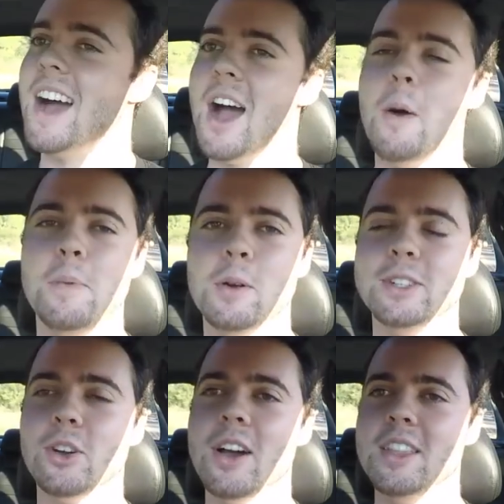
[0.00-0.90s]
I hope you
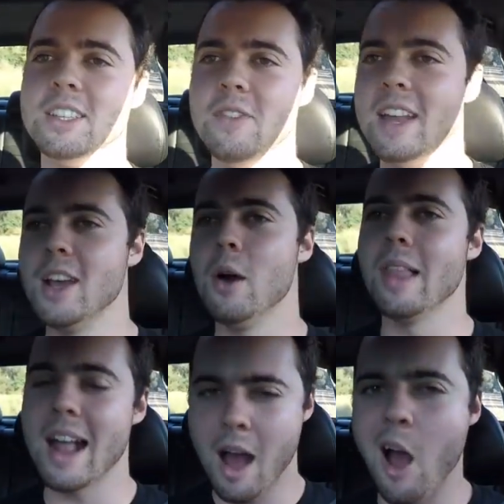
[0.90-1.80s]
enjoyed this
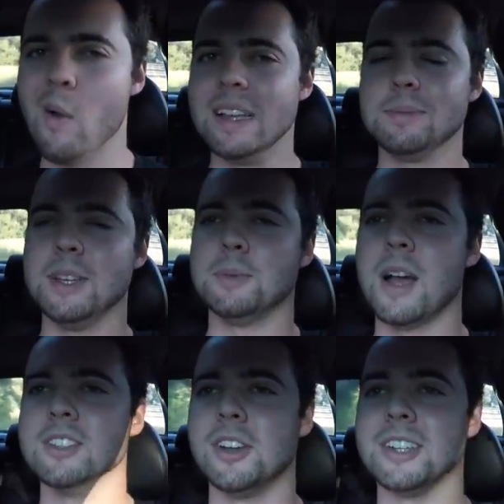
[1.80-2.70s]
video. Like always, please
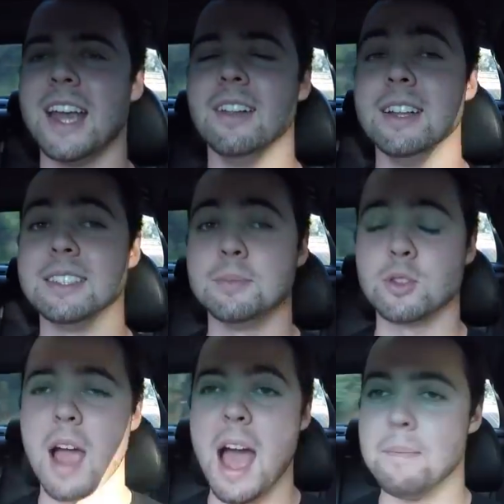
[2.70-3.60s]
browse our channel and
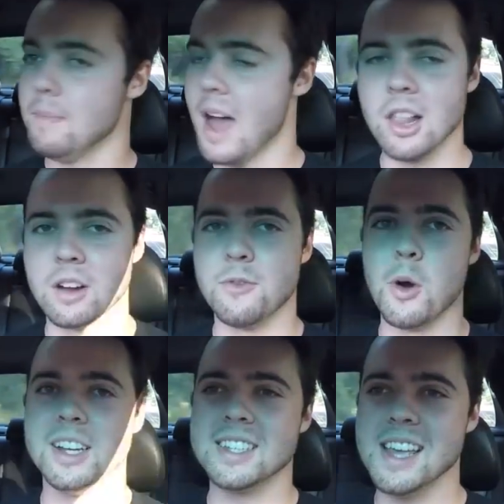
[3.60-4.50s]
subscribe. I look
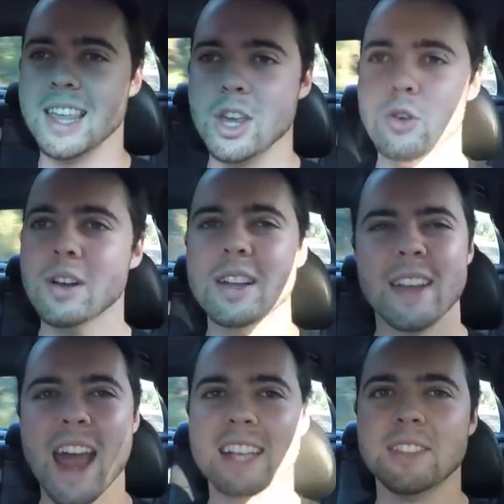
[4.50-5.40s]
forward to seeing you
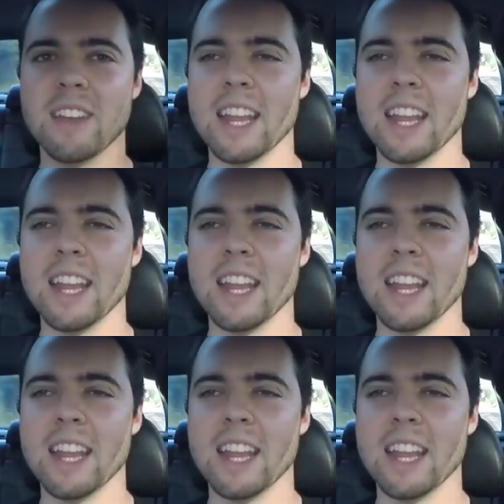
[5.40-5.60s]
next